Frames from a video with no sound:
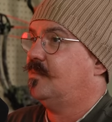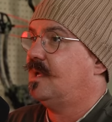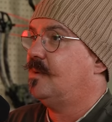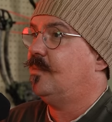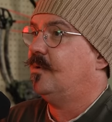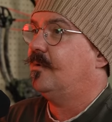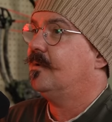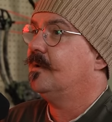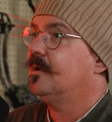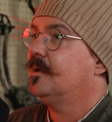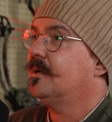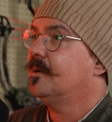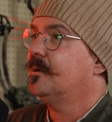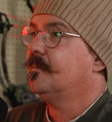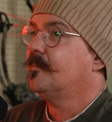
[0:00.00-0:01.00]
people
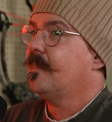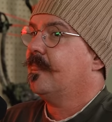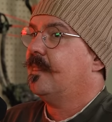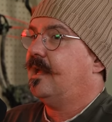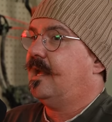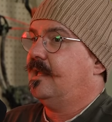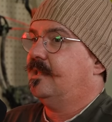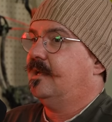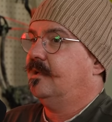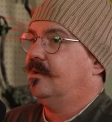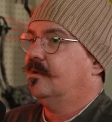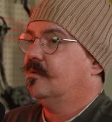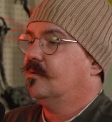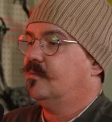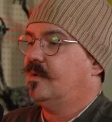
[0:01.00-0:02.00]
and
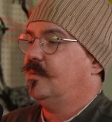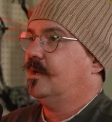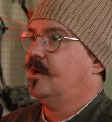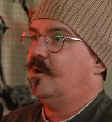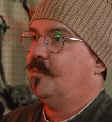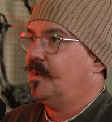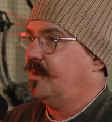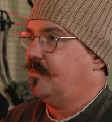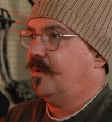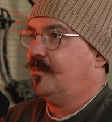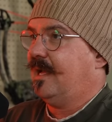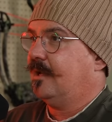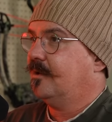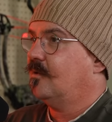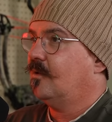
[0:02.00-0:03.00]
then we would open up a
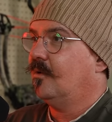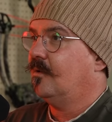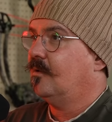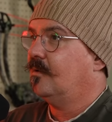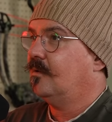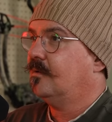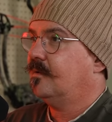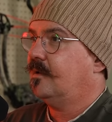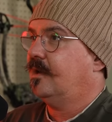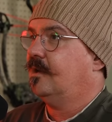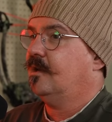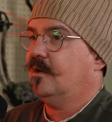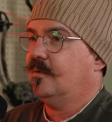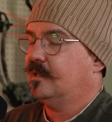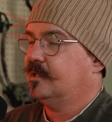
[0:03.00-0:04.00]
manhole and
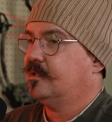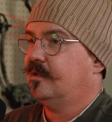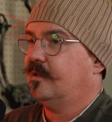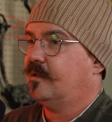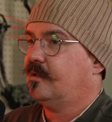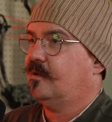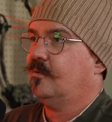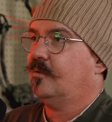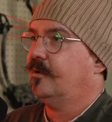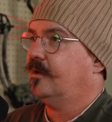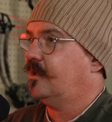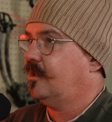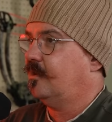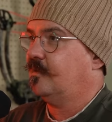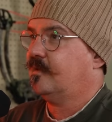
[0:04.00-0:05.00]
go into the sewer
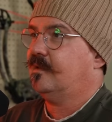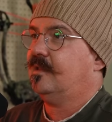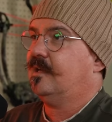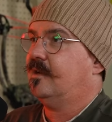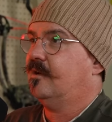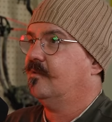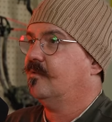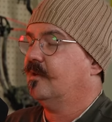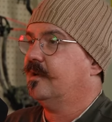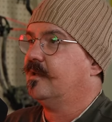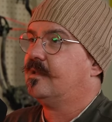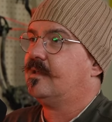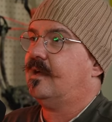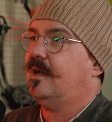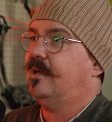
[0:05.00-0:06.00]
and close the thing over
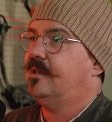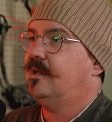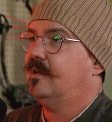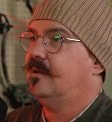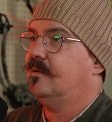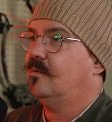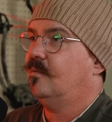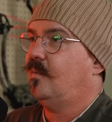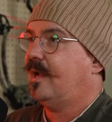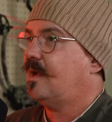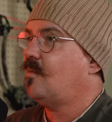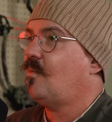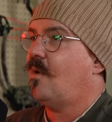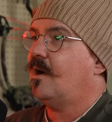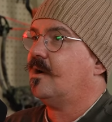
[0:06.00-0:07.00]
us and then we
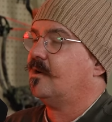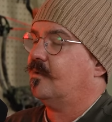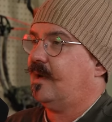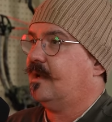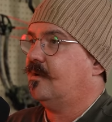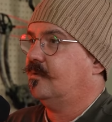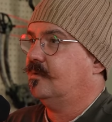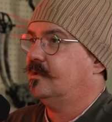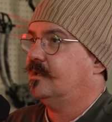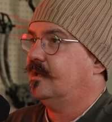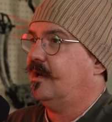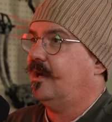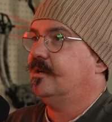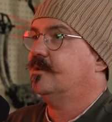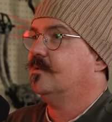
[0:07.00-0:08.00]
could walk around
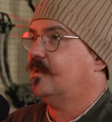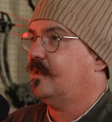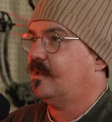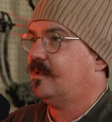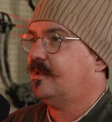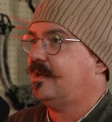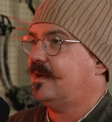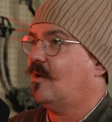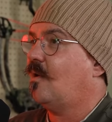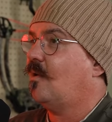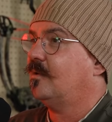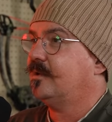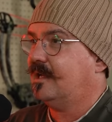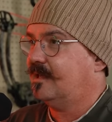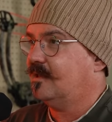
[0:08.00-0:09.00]
under the city
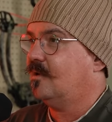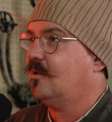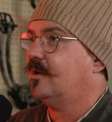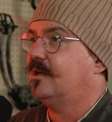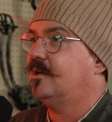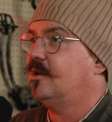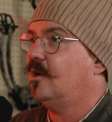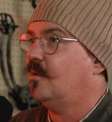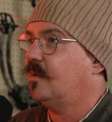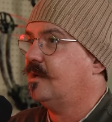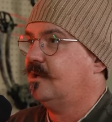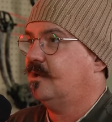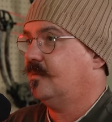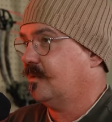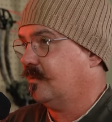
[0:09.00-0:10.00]
all night long and no one
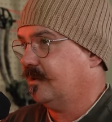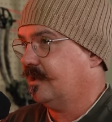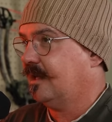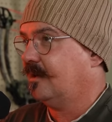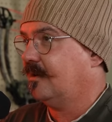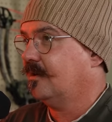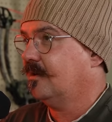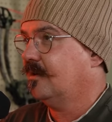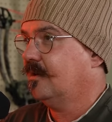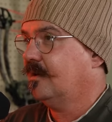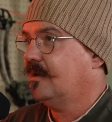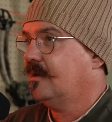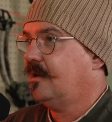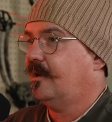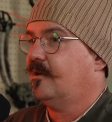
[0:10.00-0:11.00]
knew we were there
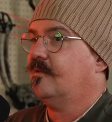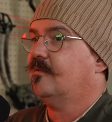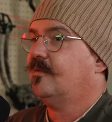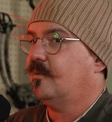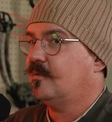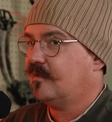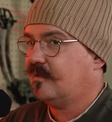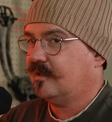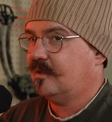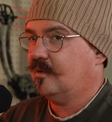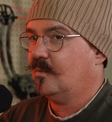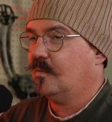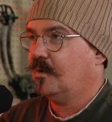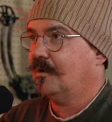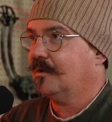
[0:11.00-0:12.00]
and our phones didn't
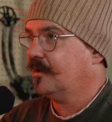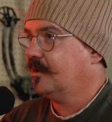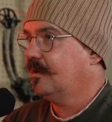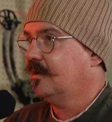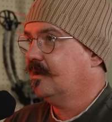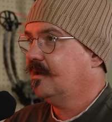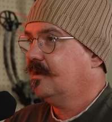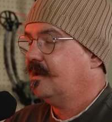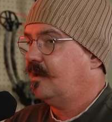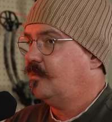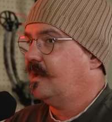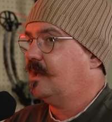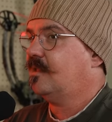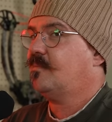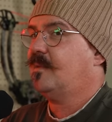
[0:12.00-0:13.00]
work and
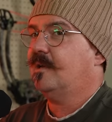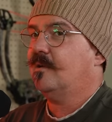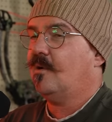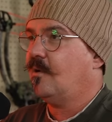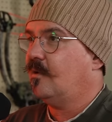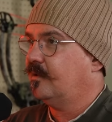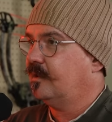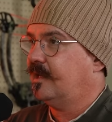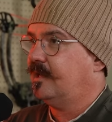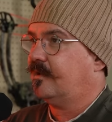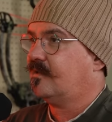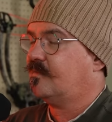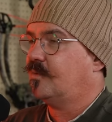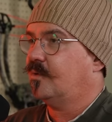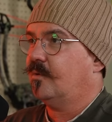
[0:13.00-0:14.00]
we could spend all night
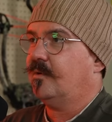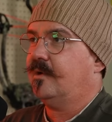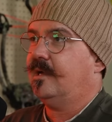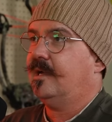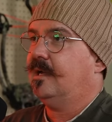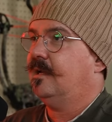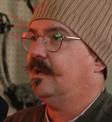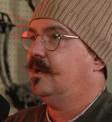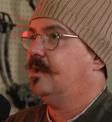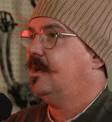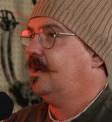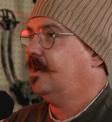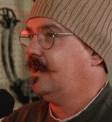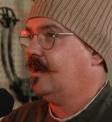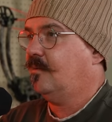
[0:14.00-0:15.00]
exploring and
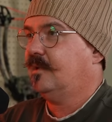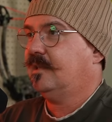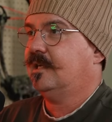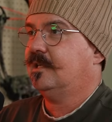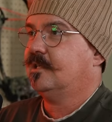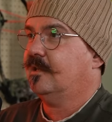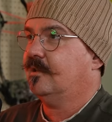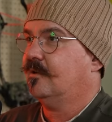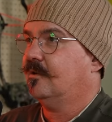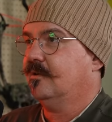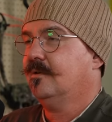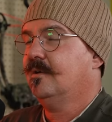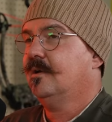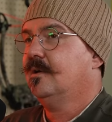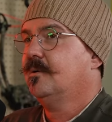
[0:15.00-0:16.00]
hanging out with each
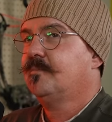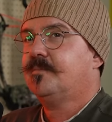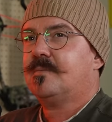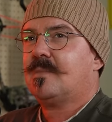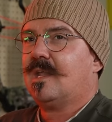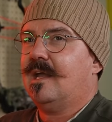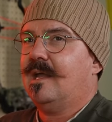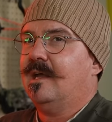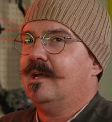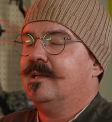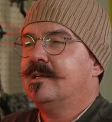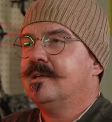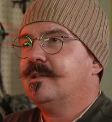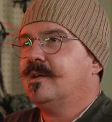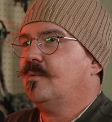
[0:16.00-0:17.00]
other
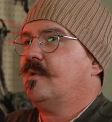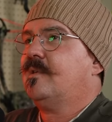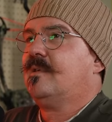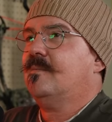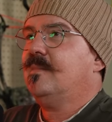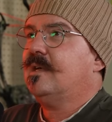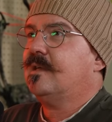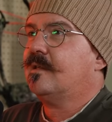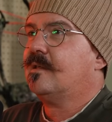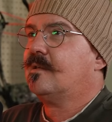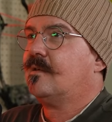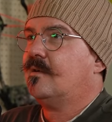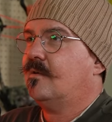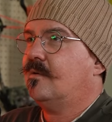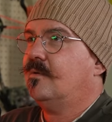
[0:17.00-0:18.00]
and there was something
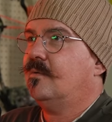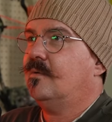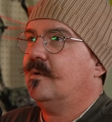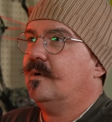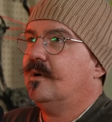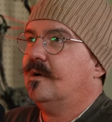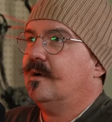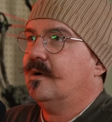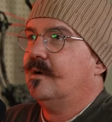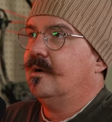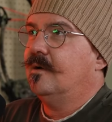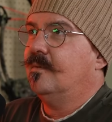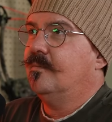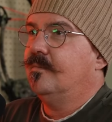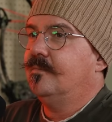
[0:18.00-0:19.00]
so
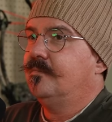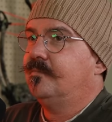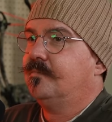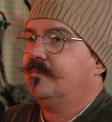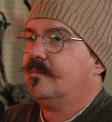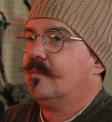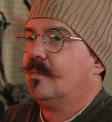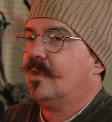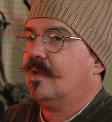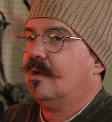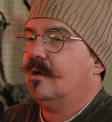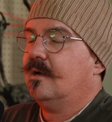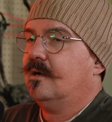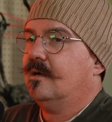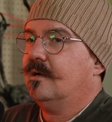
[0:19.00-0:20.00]
um,
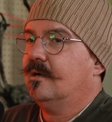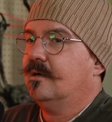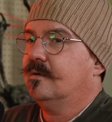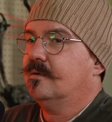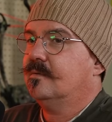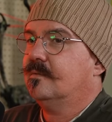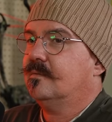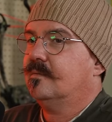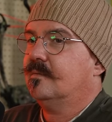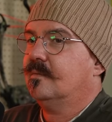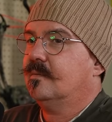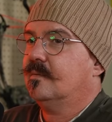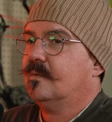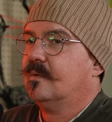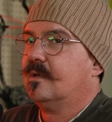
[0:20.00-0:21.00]
uh,
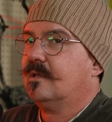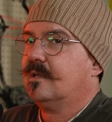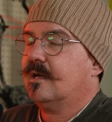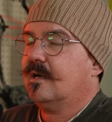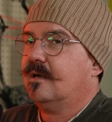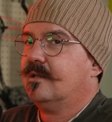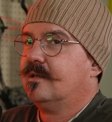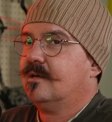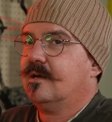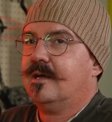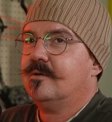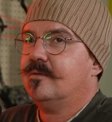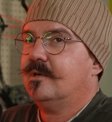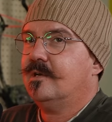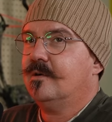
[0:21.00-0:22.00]
I, uh, I,
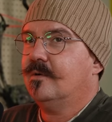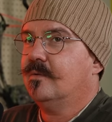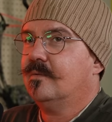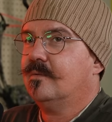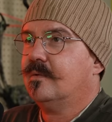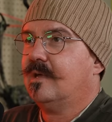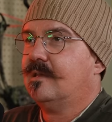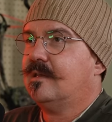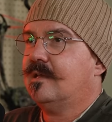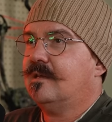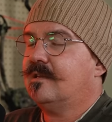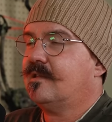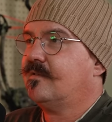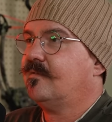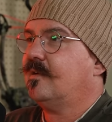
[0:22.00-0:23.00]
don't know. It it
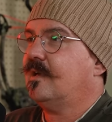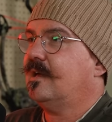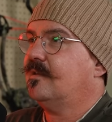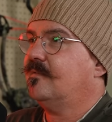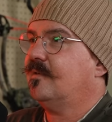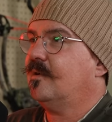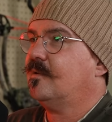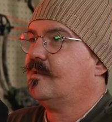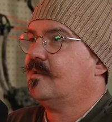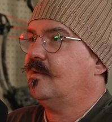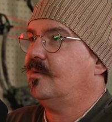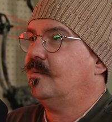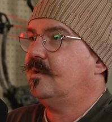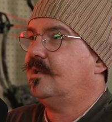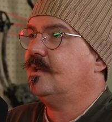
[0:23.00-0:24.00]
just felt it felt
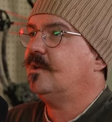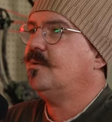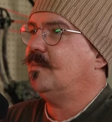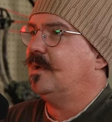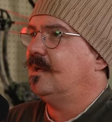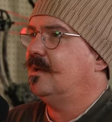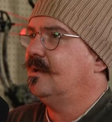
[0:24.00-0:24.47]
so human.